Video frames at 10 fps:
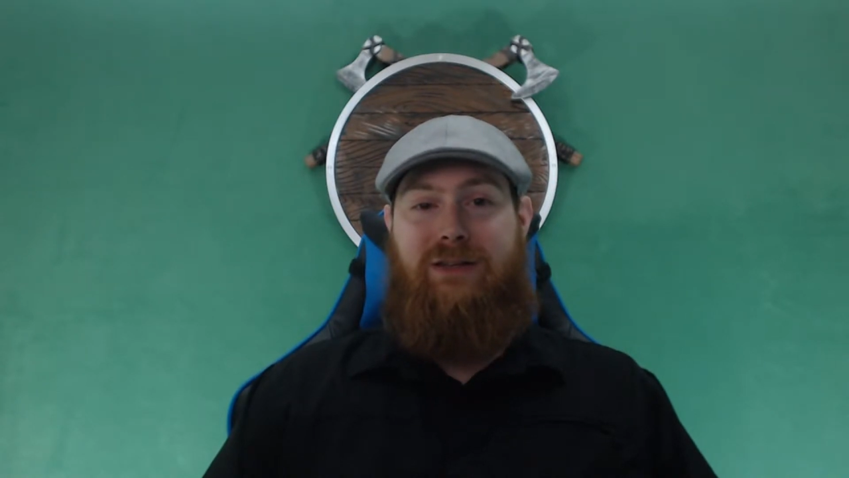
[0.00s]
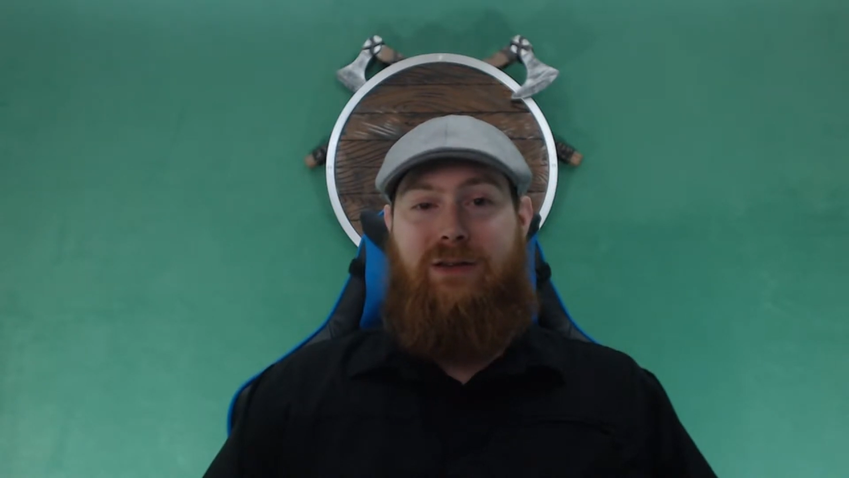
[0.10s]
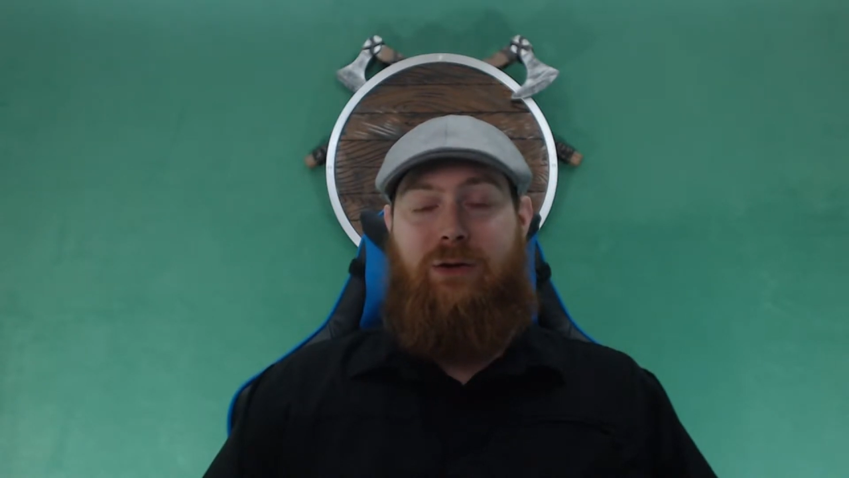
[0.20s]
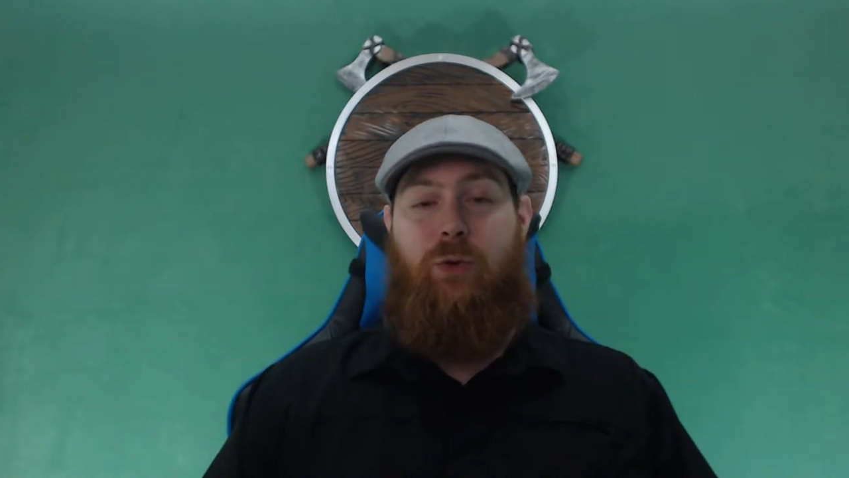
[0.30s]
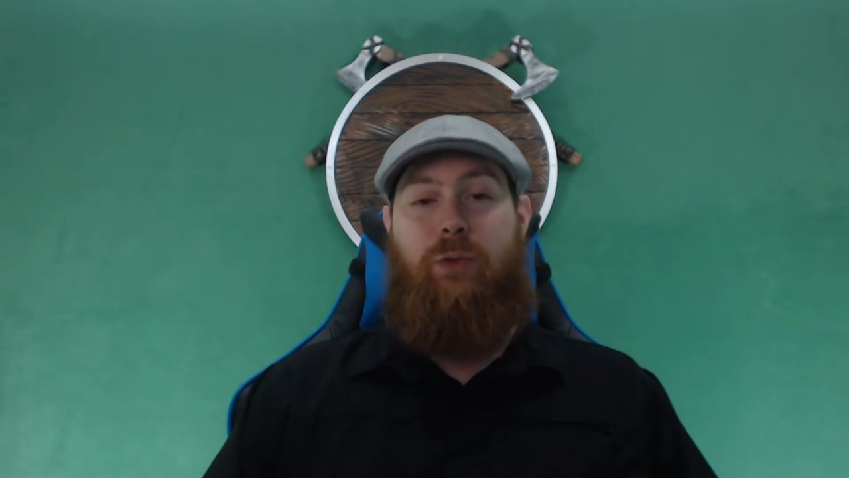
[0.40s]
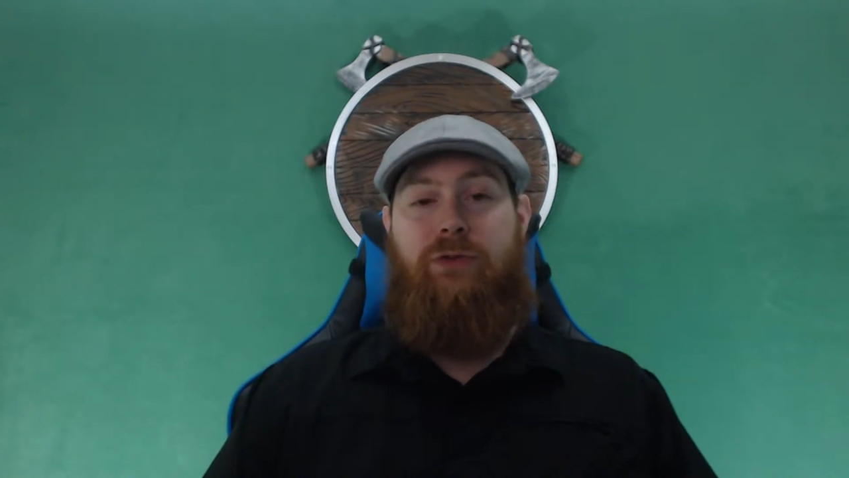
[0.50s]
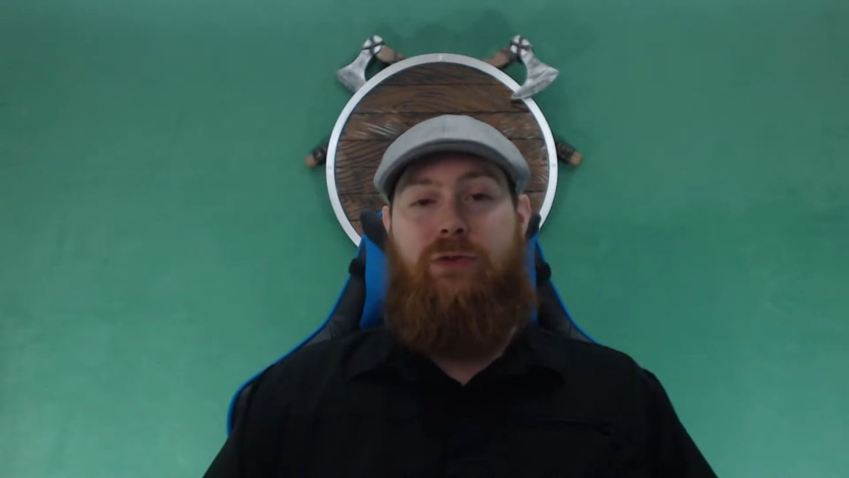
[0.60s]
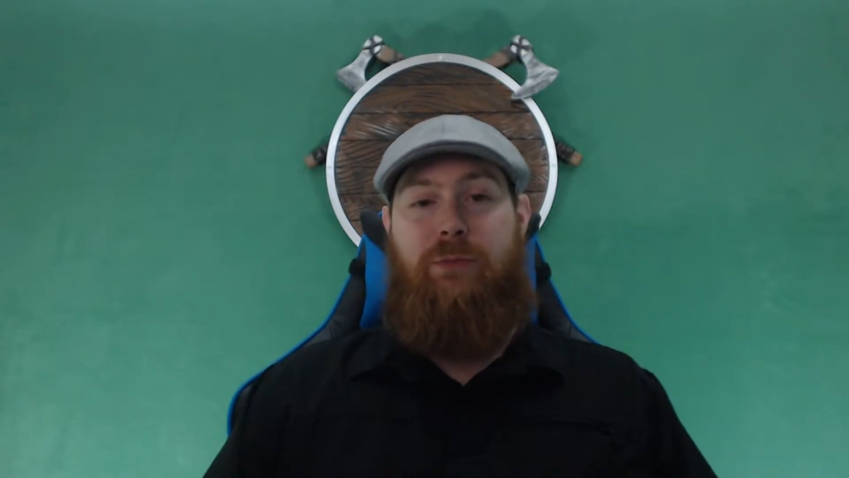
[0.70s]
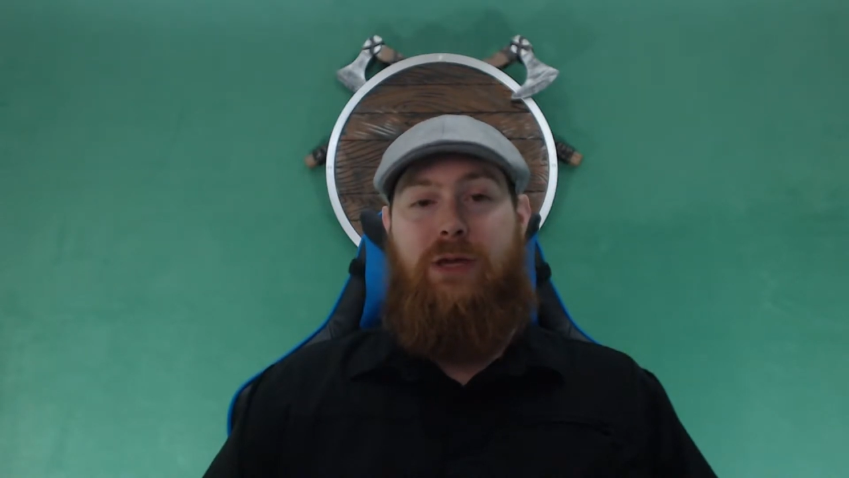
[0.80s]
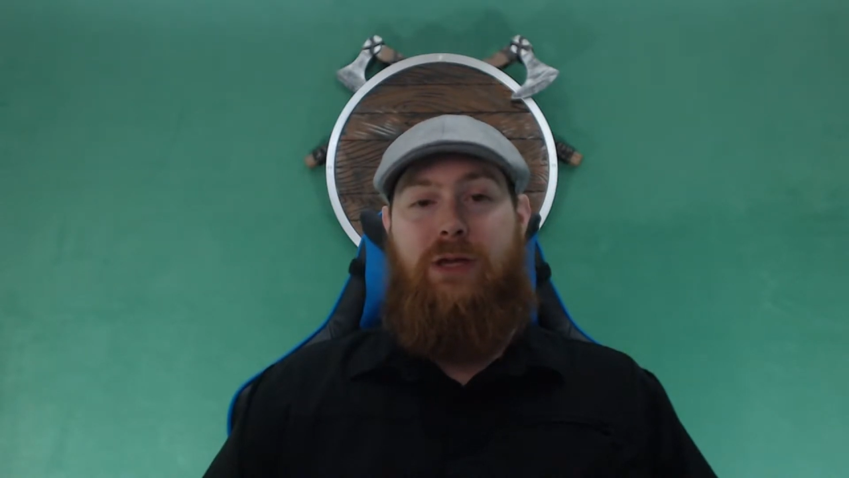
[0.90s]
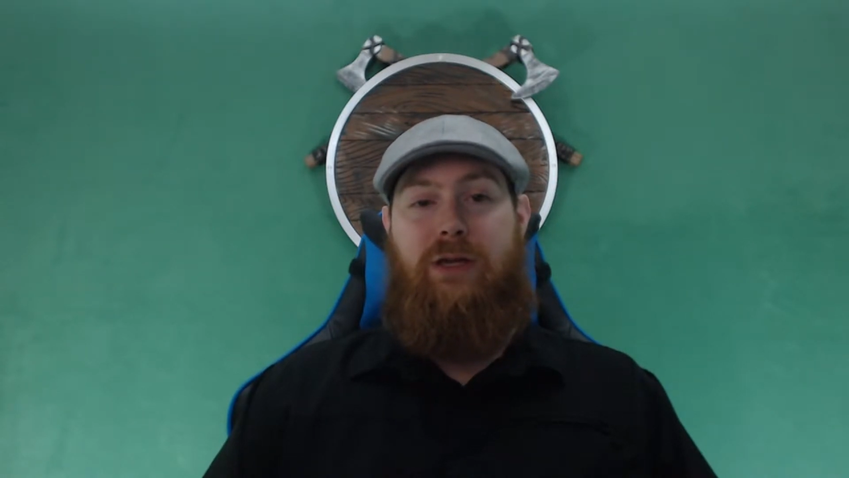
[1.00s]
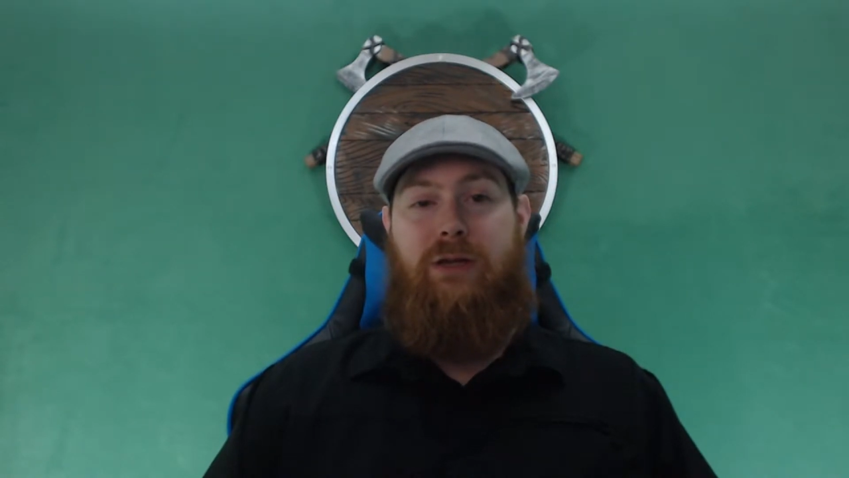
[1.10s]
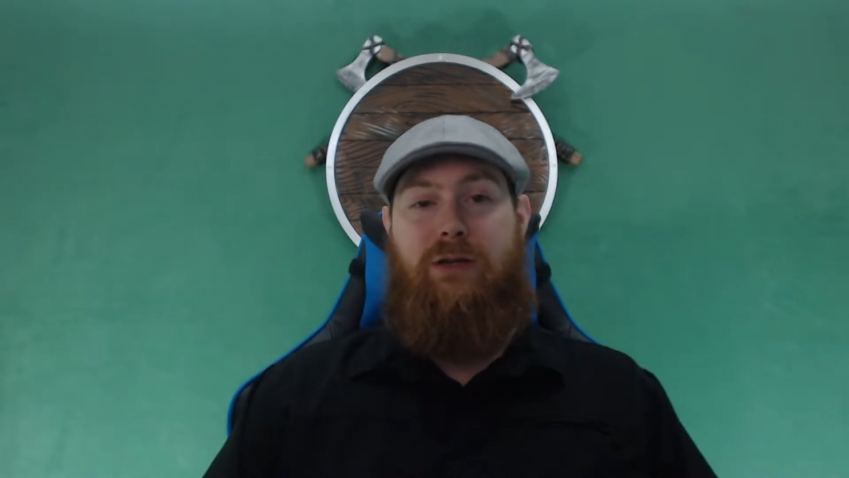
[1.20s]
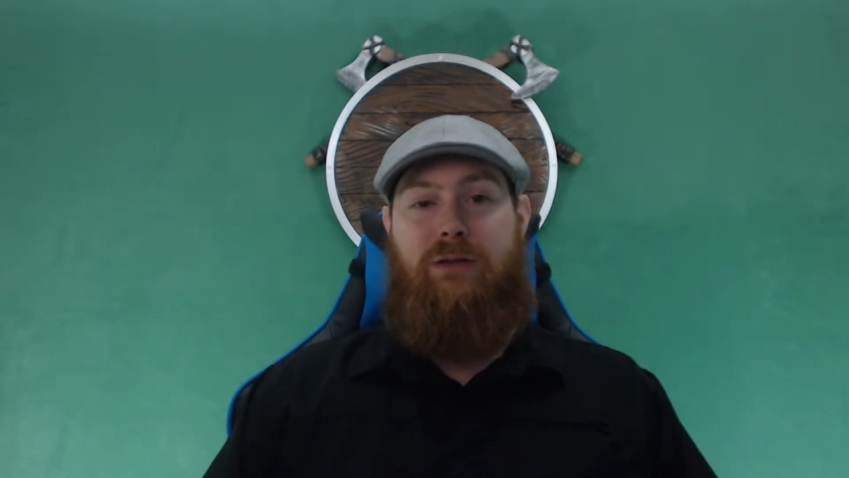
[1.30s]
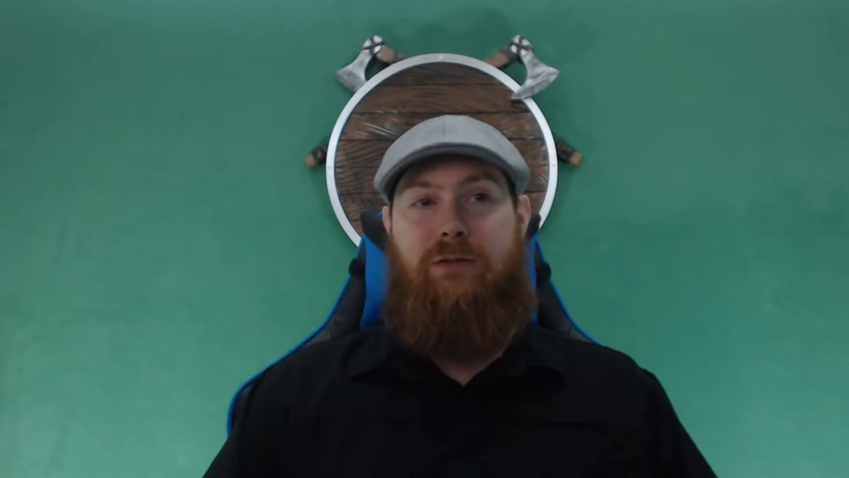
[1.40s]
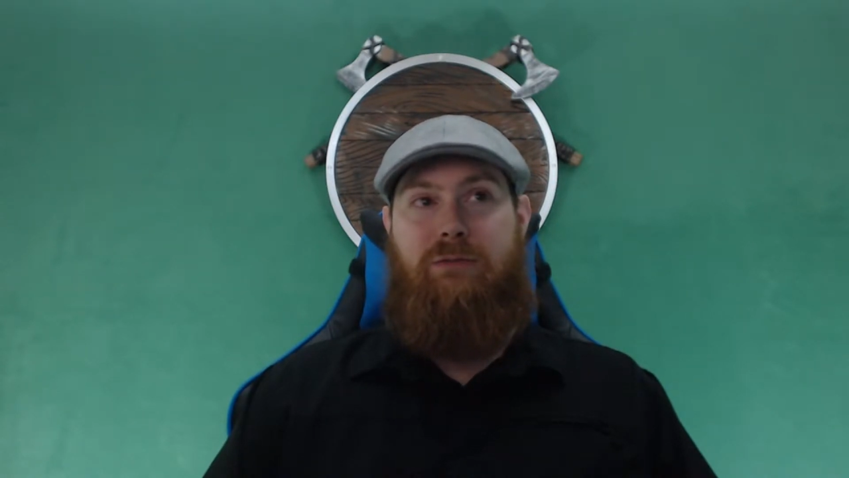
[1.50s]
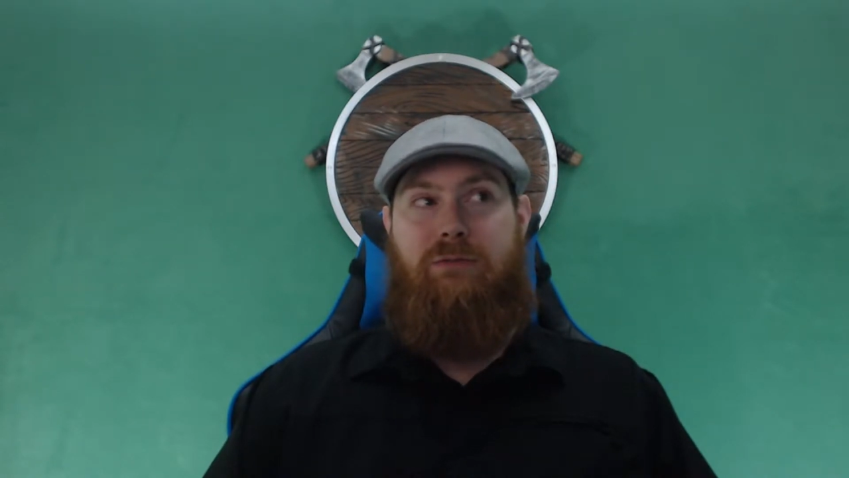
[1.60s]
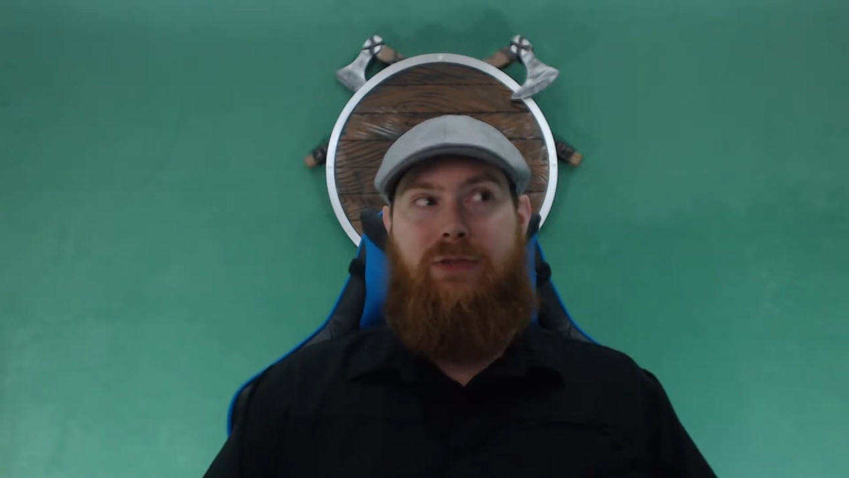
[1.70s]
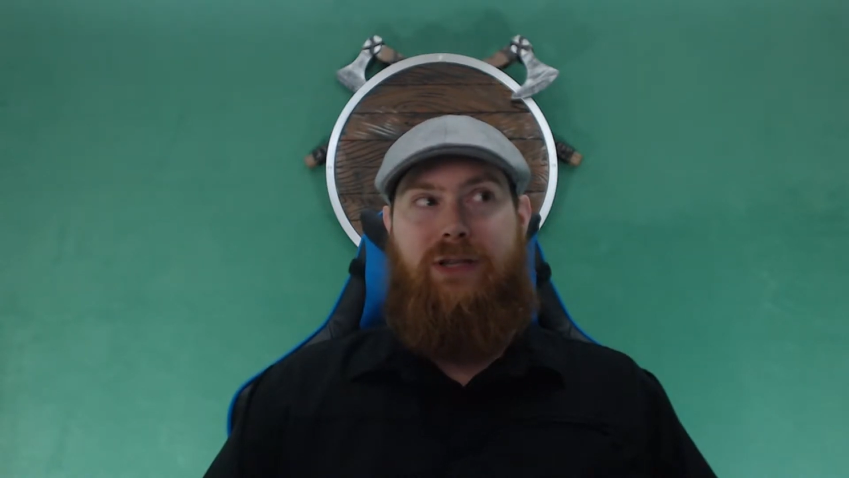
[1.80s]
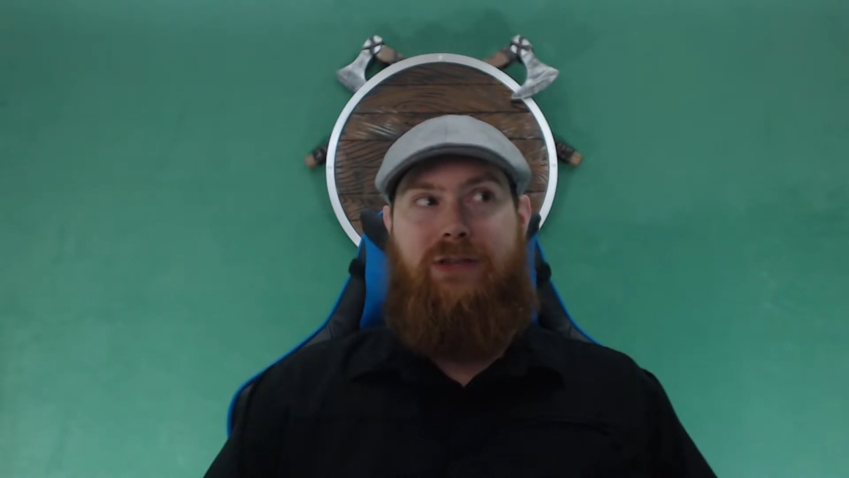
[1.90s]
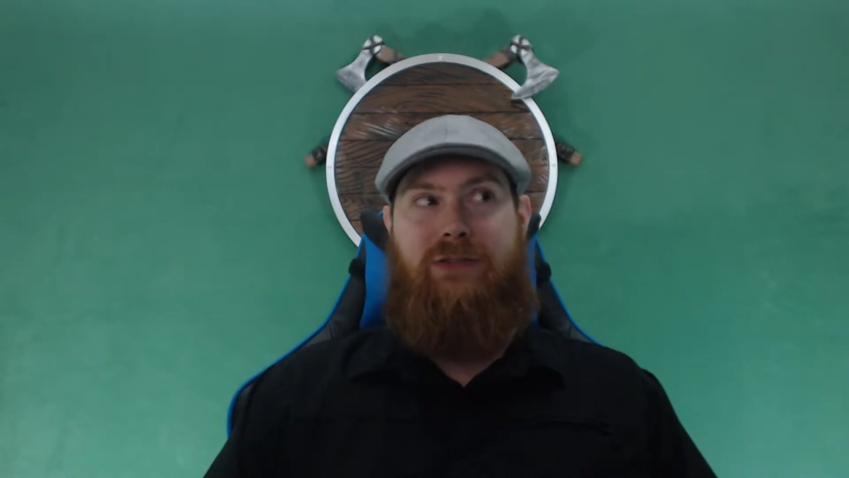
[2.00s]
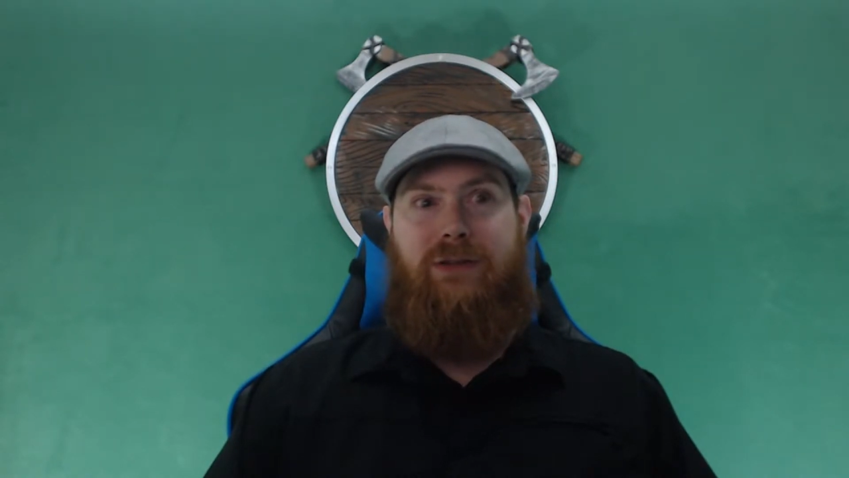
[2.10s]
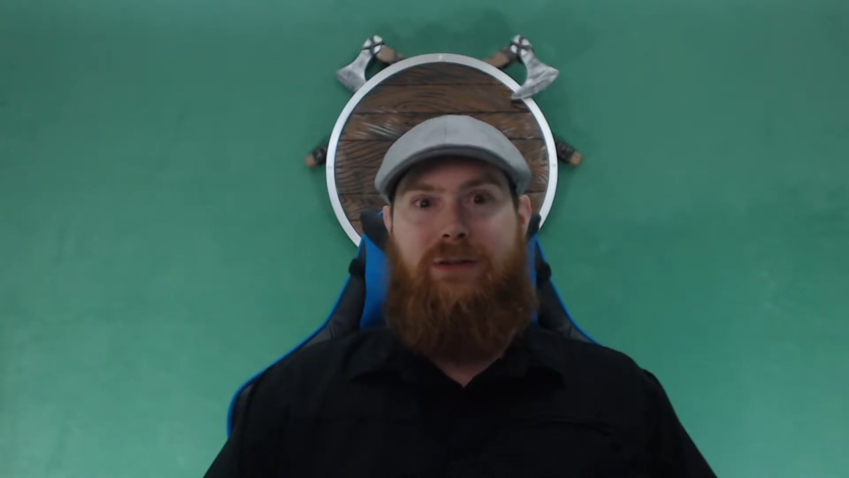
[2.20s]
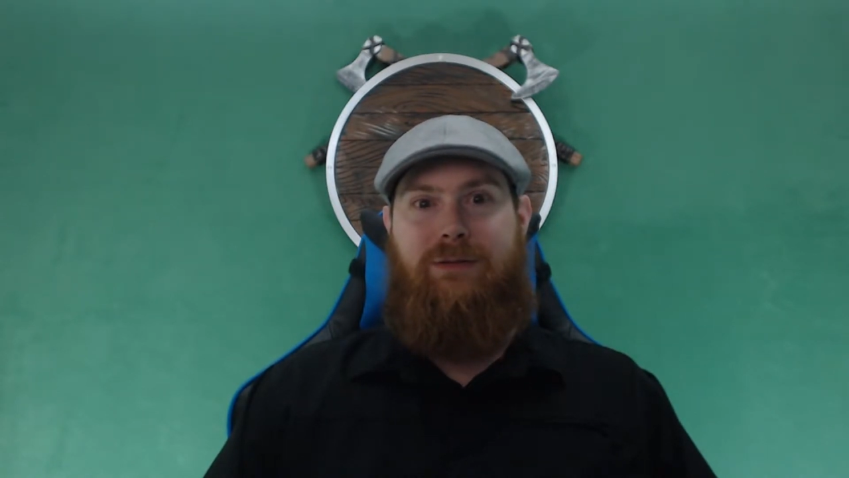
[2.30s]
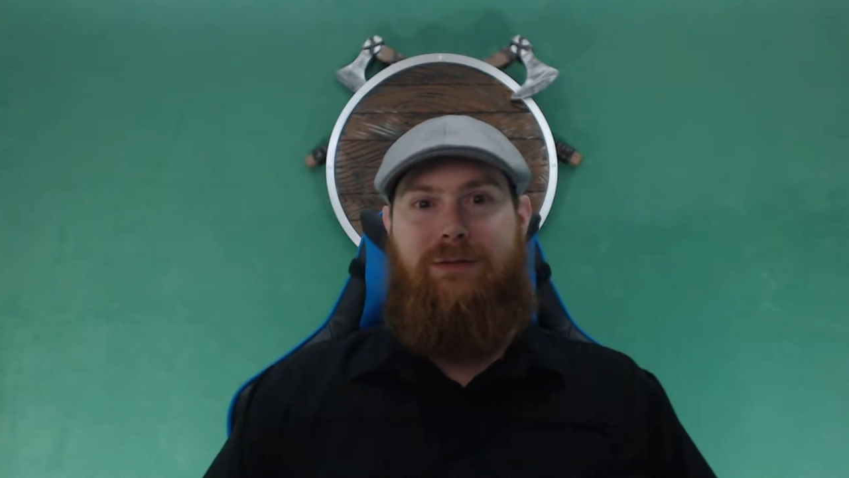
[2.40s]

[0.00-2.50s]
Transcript: they're going to be releasing